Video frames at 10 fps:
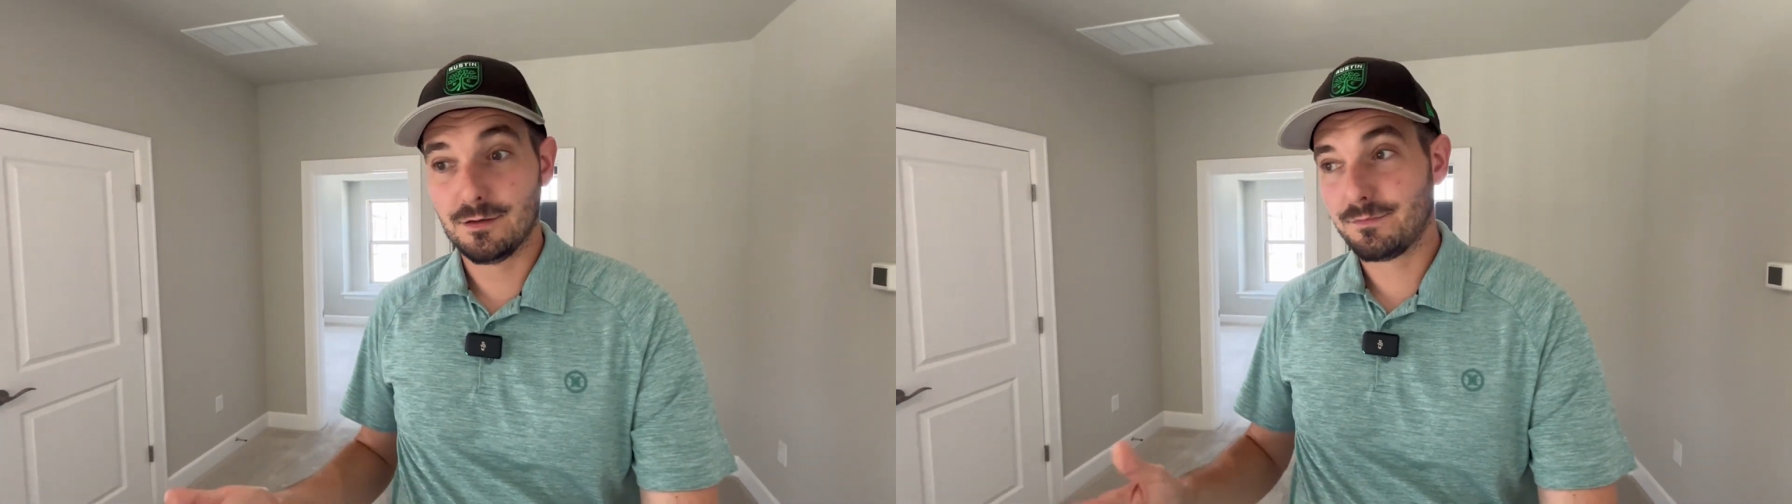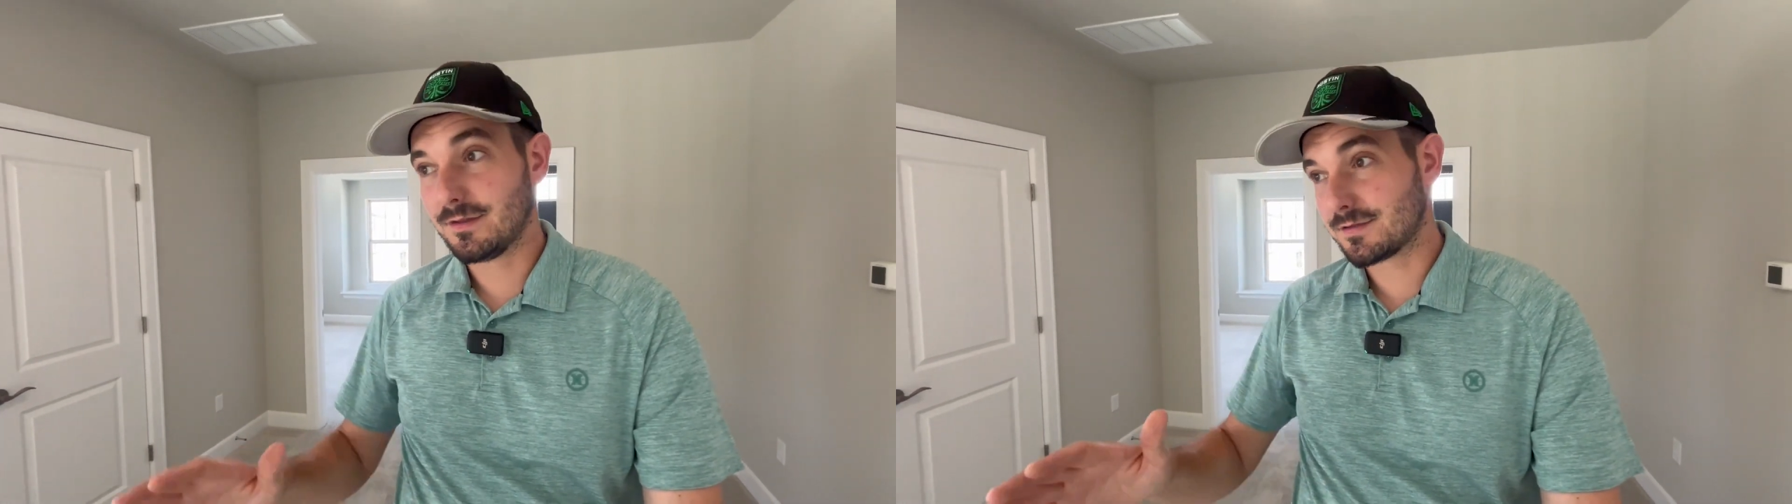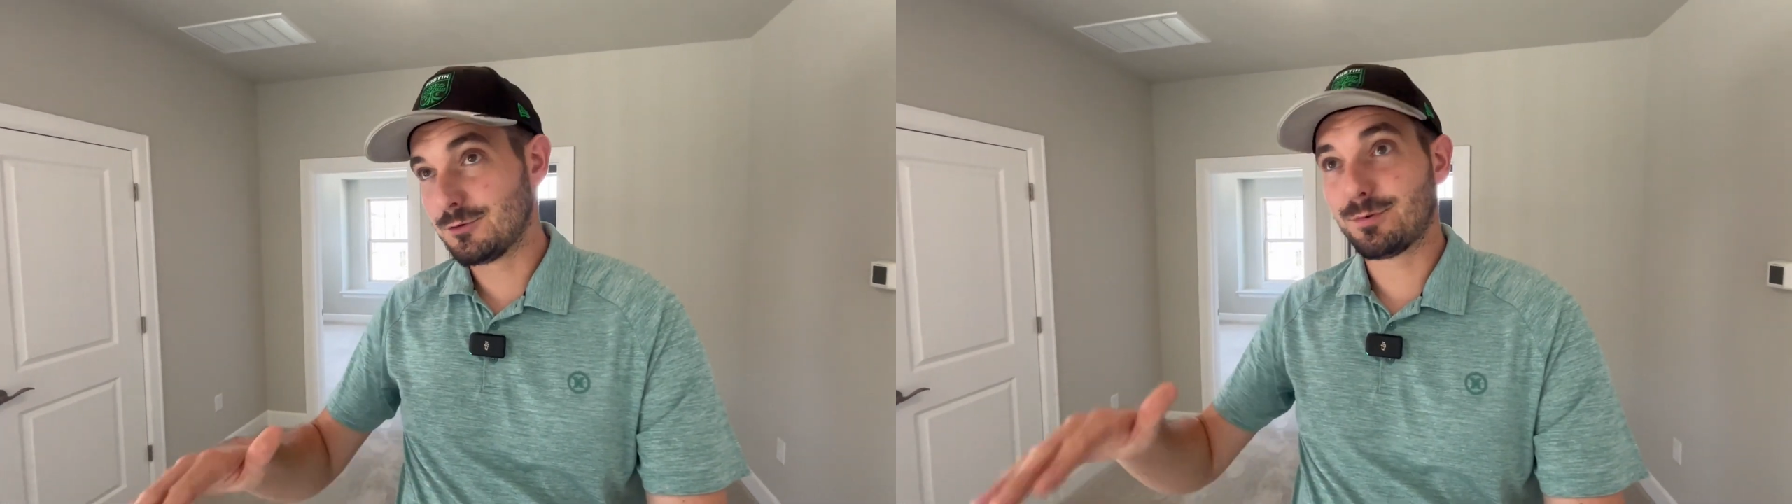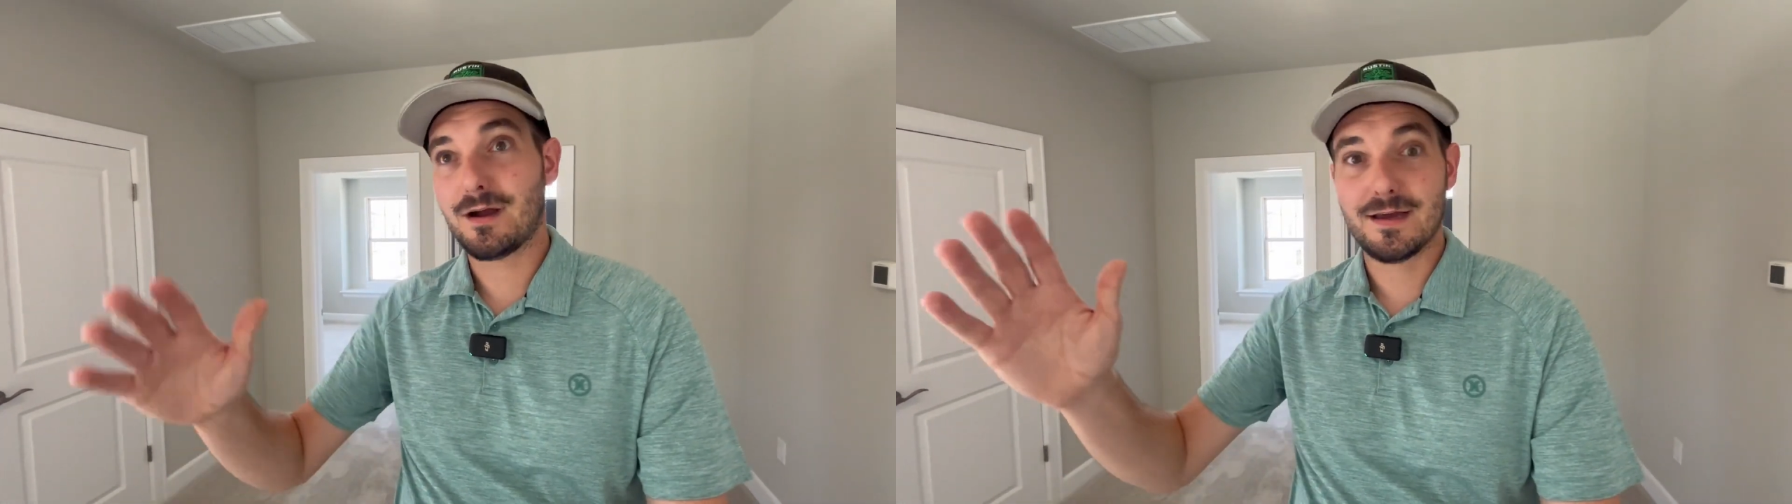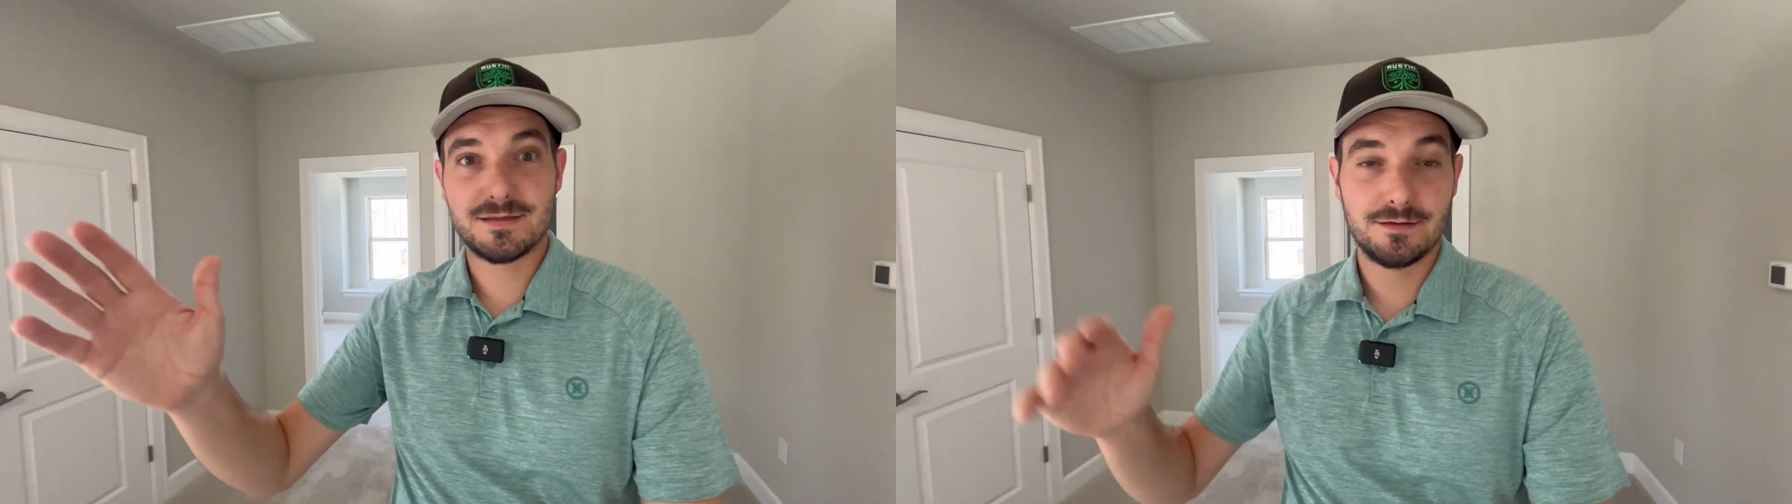the super
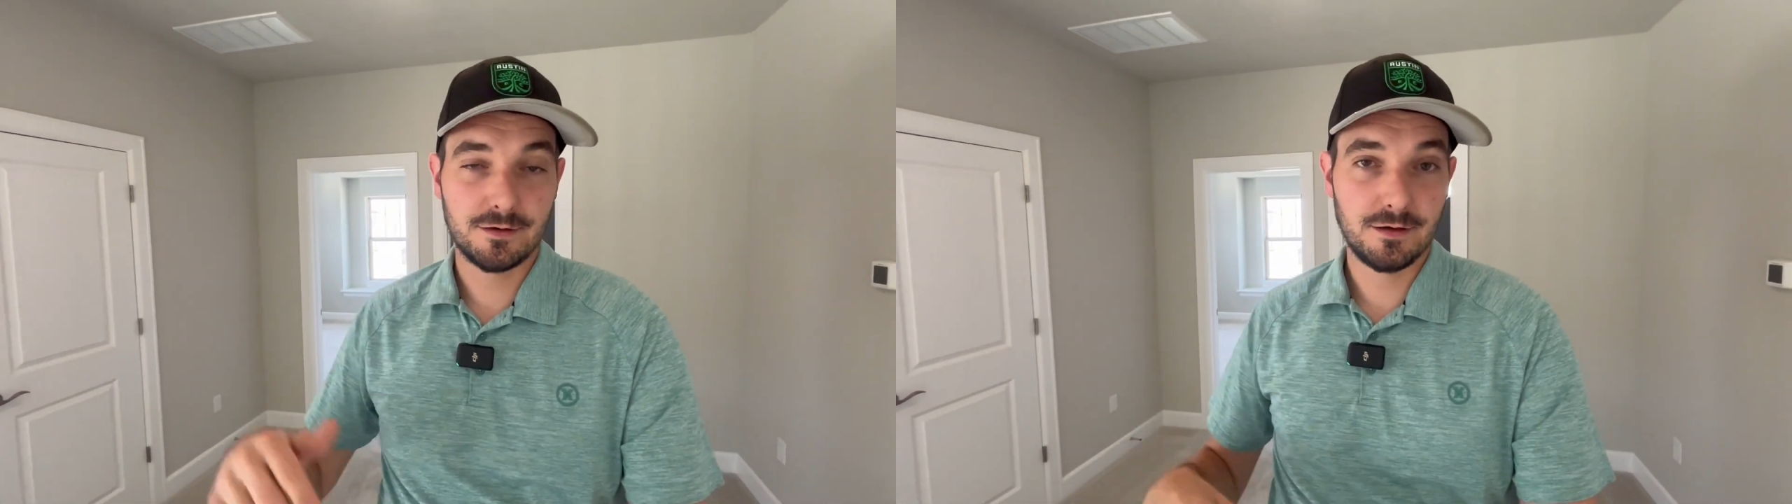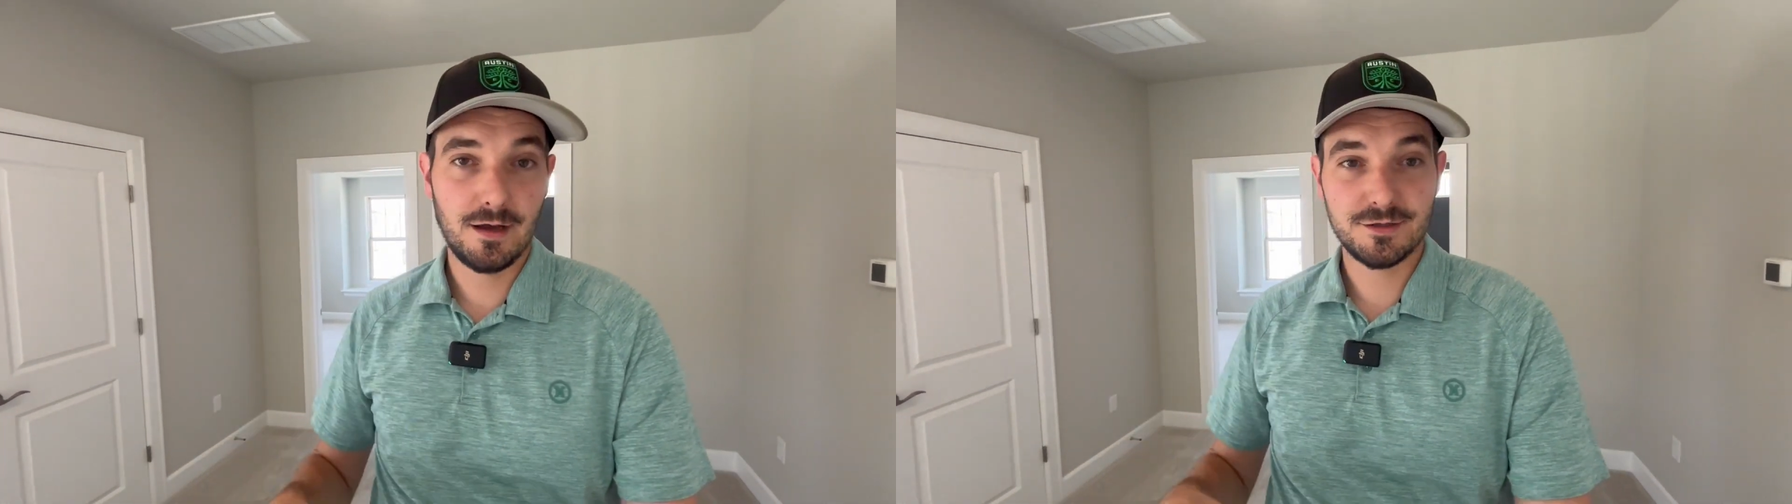high ceiling or not,